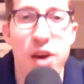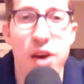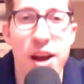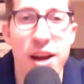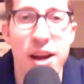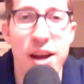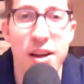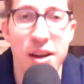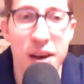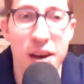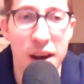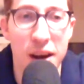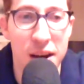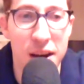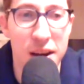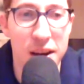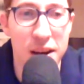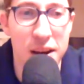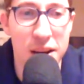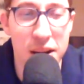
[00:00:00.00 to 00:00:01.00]
straight
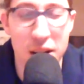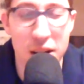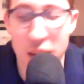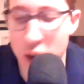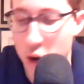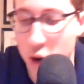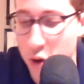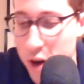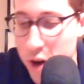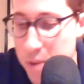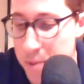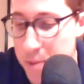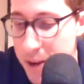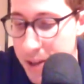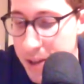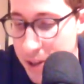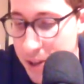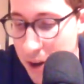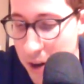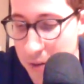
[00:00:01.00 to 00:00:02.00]

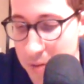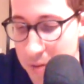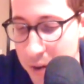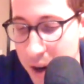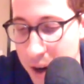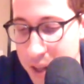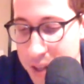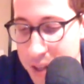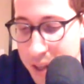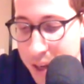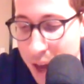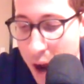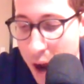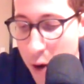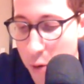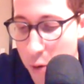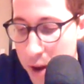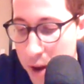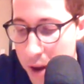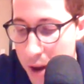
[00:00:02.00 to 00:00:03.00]
agreements on fights, and now
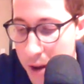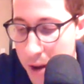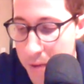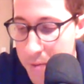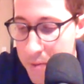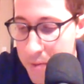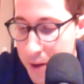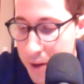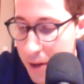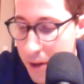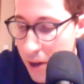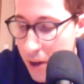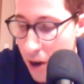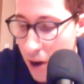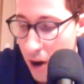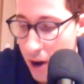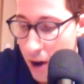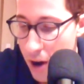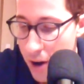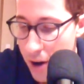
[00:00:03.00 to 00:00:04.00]
we have
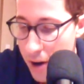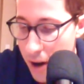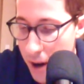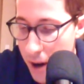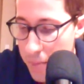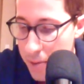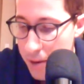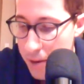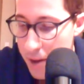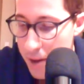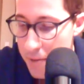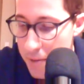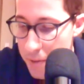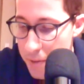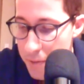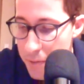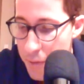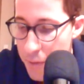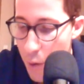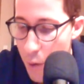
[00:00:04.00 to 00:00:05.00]
gone, I believe,
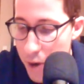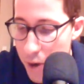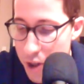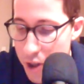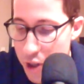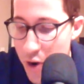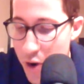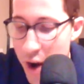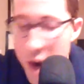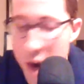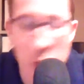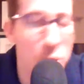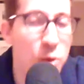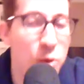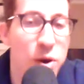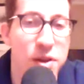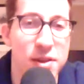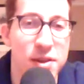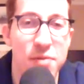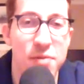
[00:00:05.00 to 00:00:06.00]
4 straight with
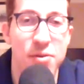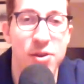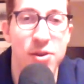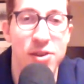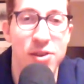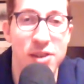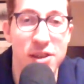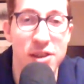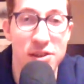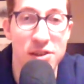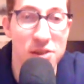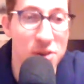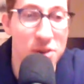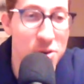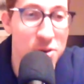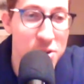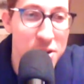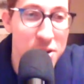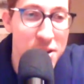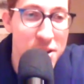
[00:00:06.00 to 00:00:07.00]
differences. So
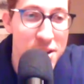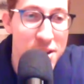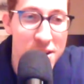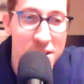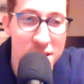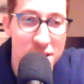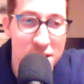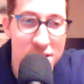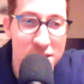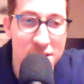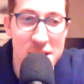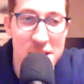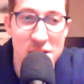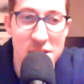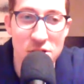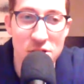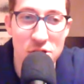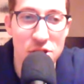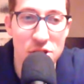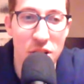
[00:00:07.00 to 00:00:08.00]
things are
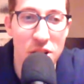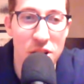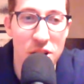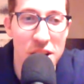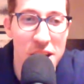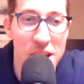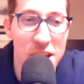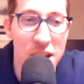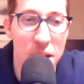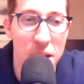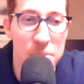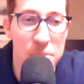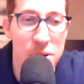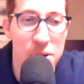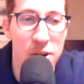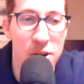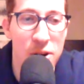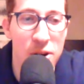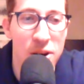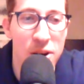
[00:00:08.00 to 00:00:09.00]
starting to heat up
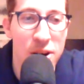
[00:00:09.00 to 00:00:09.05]
here.